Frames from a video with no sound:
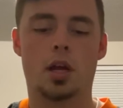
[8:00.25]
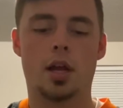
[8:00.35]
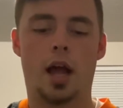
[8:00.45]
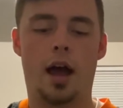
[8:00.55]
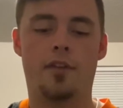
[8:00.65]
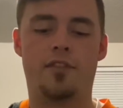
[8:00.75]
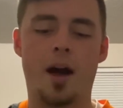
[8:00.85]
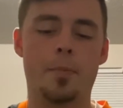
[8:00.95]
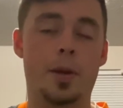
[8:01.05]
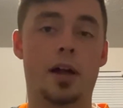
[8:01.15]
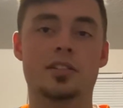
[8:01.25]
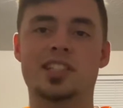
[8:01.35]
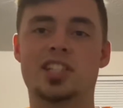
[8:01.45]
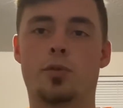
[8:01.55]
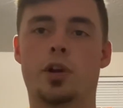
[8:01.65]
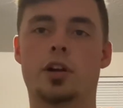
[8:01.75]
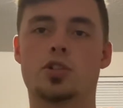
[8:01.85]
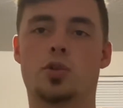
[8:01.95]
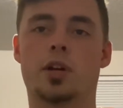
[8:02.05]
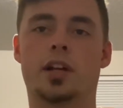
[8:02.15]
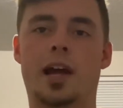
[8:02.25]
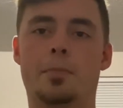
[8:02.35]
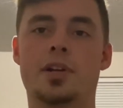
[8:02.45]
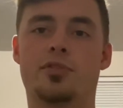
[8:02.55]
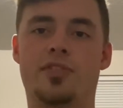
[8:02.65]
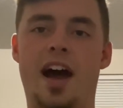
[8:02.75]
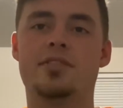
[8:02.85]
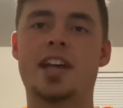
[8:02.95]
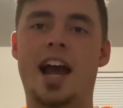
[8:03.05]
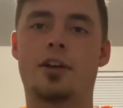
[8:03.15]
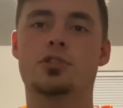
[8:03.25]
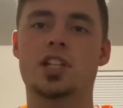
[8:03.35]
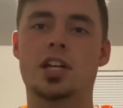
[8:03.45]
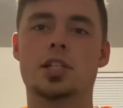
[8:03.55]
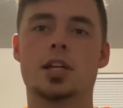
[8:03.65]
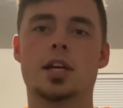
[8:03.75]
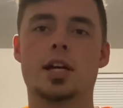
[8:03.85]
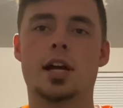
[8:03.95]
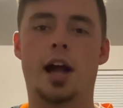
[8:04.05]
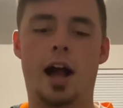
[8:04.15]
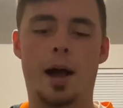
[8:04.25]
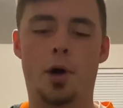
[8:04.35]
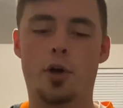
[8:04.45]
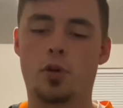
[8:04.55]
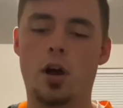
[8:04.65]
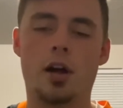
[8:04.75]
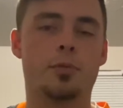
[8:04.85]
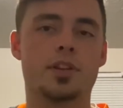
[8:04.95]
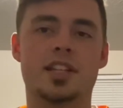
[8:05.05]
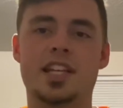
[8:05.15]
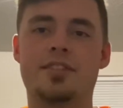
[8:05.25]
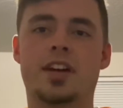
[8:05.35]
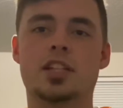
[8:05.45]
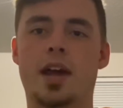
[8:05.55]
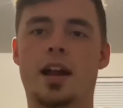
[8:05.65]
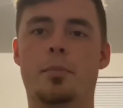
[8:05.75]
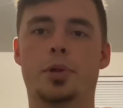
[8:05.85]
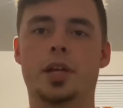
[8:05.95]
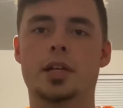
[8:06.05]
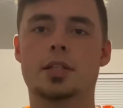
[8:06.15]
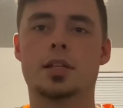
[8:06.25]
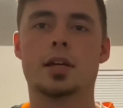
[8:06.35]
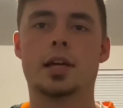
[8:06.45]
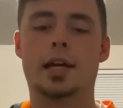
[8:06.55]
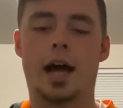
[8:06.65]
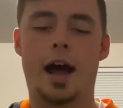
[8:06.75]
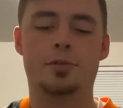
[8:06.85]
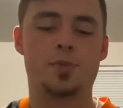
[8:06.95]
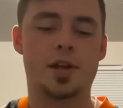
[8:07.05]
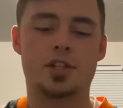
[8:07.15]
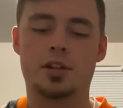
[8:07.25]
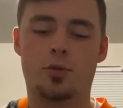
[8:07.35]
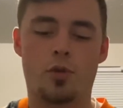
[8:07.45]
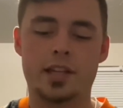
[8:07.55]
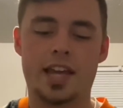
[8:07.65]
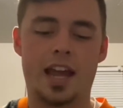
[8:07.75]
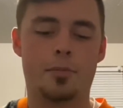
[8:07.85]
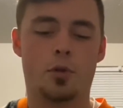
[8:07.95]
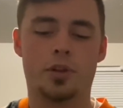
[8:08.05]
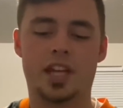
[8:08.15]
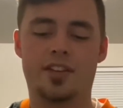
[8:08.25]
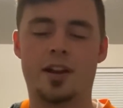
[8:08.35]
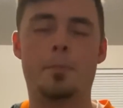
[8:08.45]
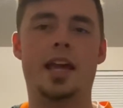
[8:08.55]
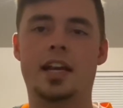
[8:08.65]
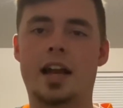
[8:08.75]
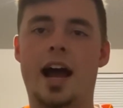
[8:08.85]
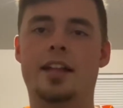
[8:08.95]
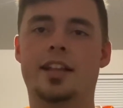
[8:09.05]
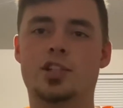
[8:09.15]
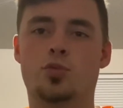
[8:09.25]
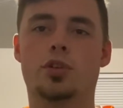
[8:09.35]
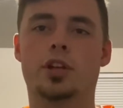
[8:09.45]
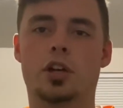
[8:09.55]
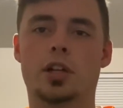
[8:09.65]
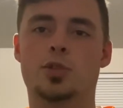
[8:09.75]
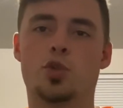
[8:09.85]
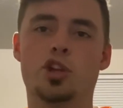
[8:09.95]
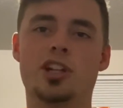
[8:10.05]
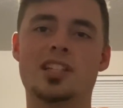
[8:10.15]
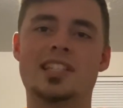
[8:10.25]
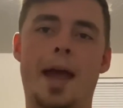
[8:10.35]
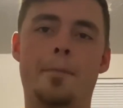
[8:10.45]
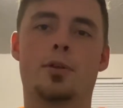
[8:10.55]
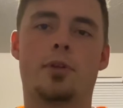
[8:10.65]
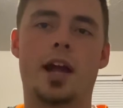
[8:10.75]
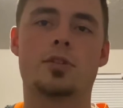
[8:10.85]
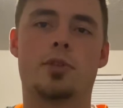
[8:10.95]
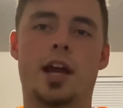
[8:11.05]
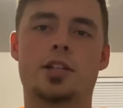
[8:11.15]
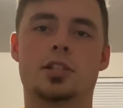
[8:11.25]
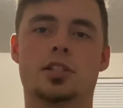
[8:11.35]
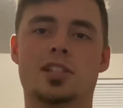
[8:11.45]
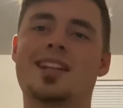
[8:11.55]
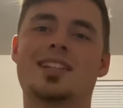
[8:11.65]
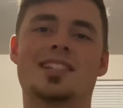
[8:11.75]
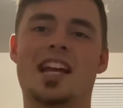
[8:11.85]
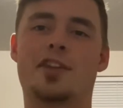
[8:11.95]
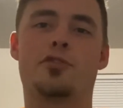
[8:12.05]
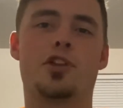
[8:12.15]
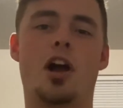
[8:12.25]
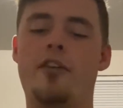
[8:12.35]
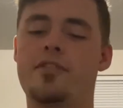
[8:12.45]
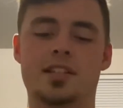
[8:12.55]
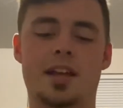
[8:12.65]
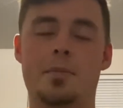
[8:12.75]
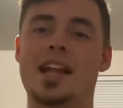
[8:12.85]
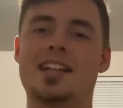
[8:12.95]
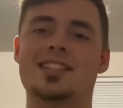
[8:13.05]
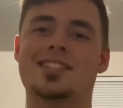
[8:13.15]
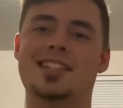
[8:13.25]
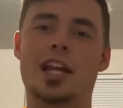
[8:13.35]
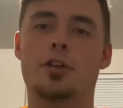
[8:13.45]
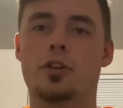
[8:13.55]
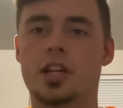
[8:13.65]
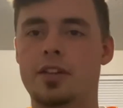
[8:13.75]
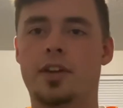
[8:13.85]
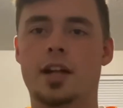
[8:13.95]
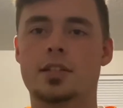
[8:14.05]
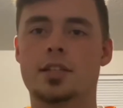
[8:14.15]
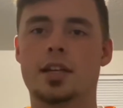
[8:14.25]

Von Bell, DJ Reader joined the company with 5 tackles each. Overall, with the defense, man, I'm pleased, especially in the run game, only giving up 89. That's really good. It's a really good step in the right direction, just like the standard for the offense. I mean, that's a standard for the defense.